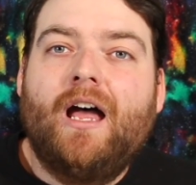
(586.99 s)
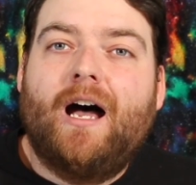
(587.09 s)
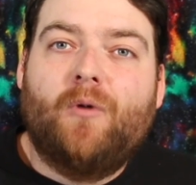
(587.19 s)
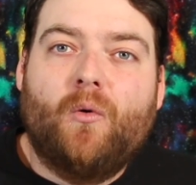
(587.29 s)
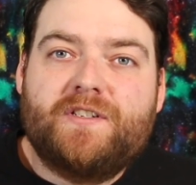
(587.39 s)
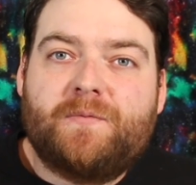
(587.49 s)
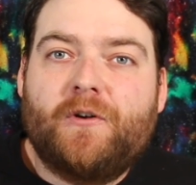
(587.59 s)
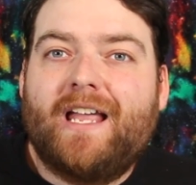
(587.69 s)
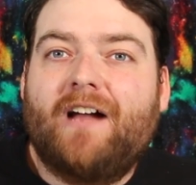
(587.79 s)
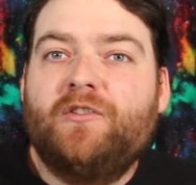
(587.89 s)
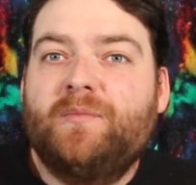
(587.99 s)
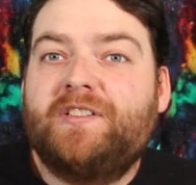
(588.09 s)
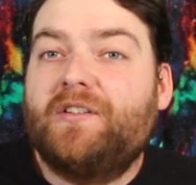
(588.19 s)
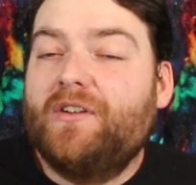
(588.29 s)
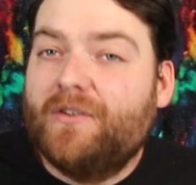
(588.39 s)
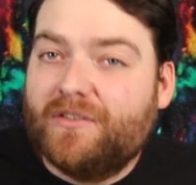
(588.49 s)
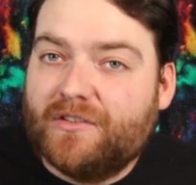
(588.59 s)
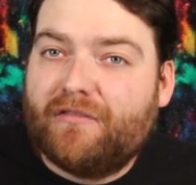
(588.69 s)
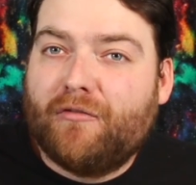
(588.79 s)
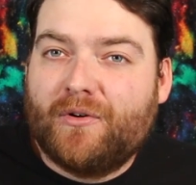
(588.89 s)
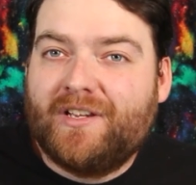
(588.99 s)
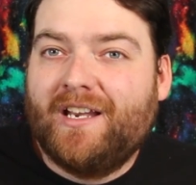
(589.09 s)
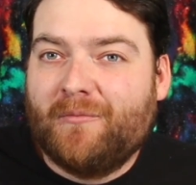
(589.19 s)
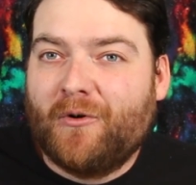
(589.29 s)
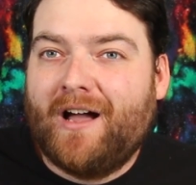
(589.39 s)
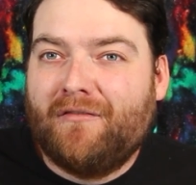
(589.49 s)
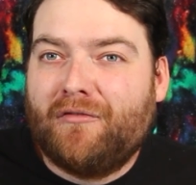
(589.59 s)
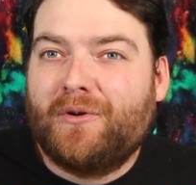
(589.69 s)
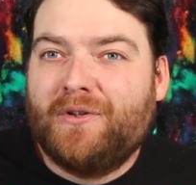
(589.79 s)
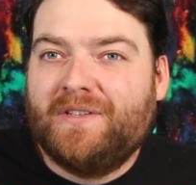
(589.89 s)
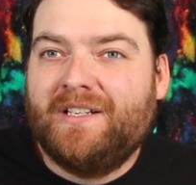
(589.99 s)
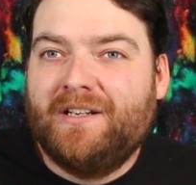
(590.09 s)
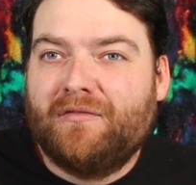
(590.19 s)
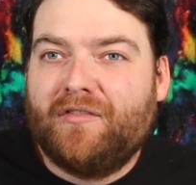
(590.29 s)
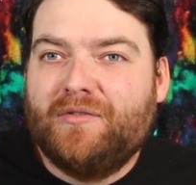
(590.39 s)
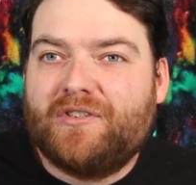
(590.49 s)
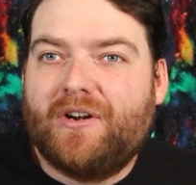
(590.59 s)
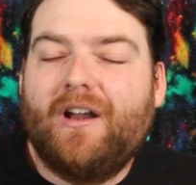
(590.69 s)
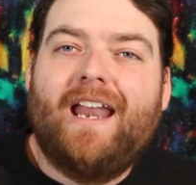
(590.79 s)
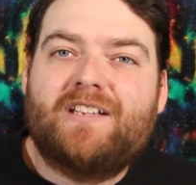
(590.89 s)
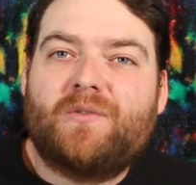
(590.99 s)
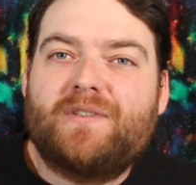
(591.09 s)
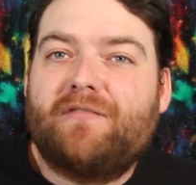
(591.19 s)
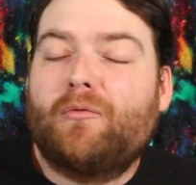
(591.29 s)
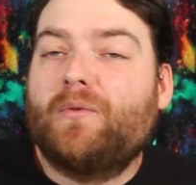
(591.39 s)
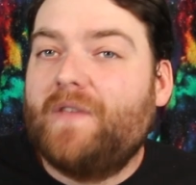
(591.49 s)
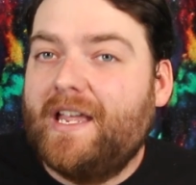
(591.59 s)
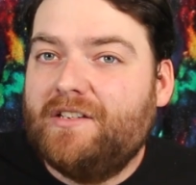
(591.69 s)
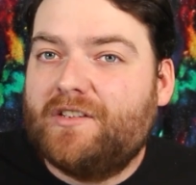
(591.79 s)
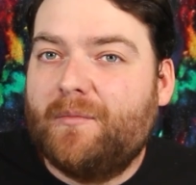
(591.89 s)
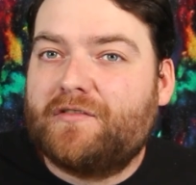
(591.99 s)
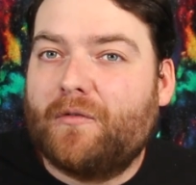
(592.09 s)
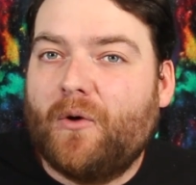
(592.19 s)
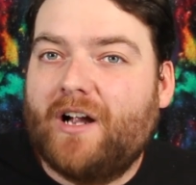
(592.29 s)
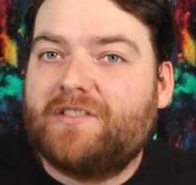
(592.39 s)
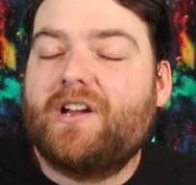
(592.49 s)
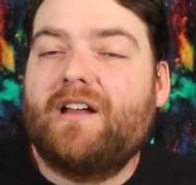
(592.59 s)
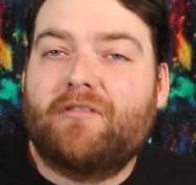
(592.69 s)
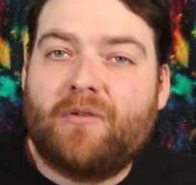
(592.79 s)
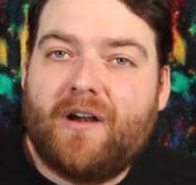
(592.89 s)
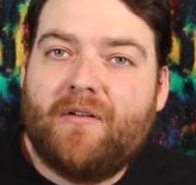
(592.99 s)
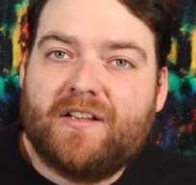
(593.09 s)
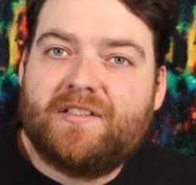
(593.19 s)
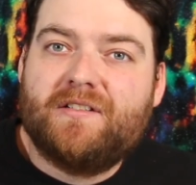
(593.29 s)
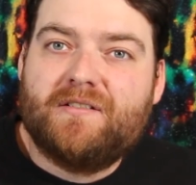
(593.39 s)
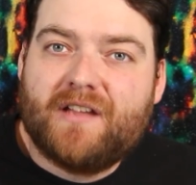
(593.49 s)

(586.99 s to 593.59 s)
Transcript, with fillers: I'm always putting out new material and look forward to getting more out for you in the near future. And as always, everyone, thank you so much for watching and have a great rest of your